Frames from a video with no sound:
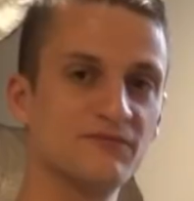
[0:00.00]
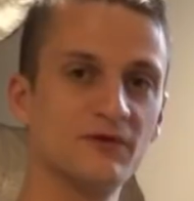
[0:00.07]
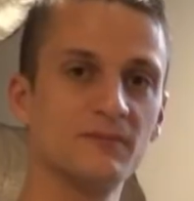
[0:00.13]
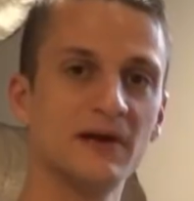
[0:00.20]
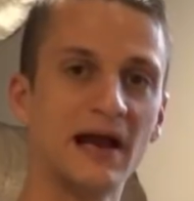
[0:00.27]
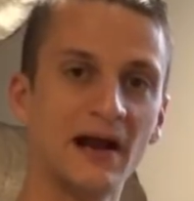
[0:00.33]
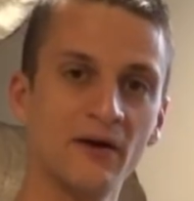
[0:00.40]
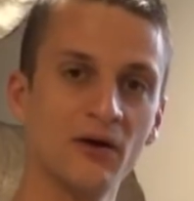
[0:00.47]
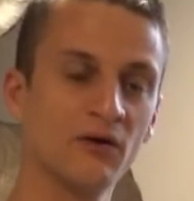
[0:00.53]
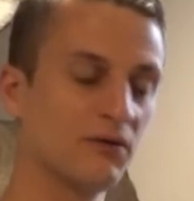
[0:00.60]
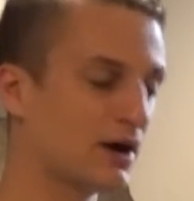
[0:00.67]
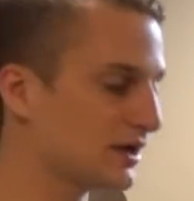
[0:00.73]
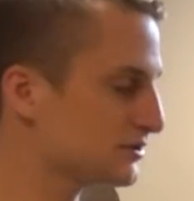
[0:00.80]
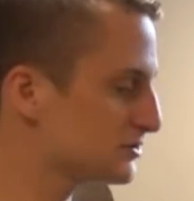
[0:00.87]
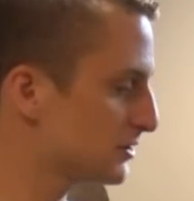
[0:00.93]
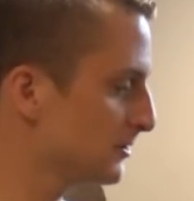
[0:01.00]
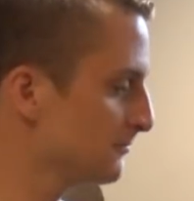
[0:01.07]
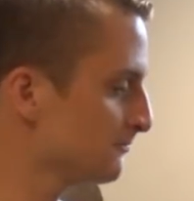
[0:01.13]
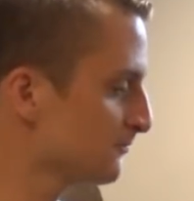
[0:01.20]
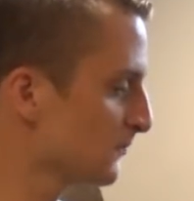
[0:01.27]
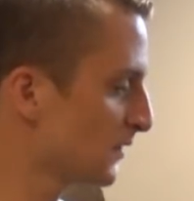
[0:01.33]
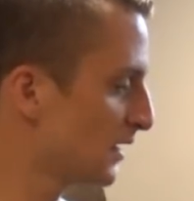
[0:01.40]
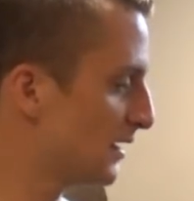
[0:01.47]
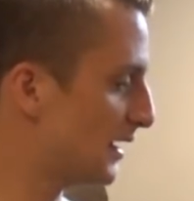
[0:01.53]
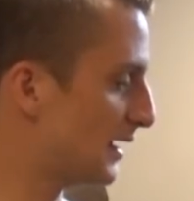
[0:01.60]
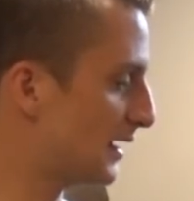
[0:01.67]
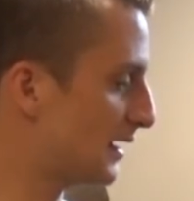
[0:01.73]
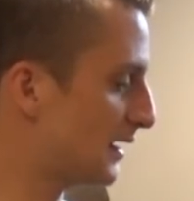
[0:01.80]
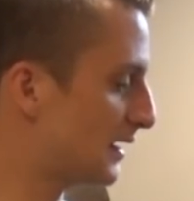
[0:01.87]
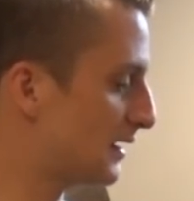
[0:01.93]
from Arrow Hunter,
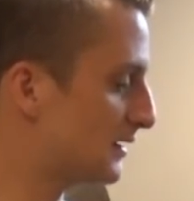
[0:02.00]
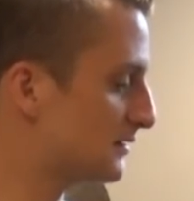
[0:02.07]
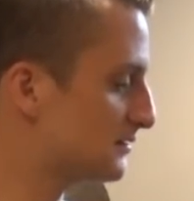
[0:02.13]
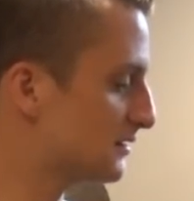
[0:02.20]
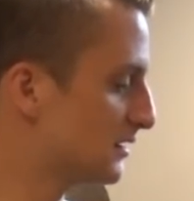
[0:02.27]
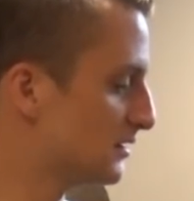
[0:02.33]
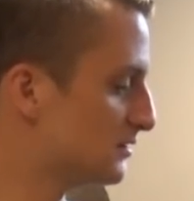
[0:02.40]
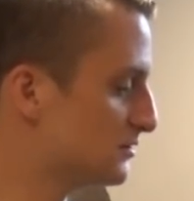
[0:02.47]
and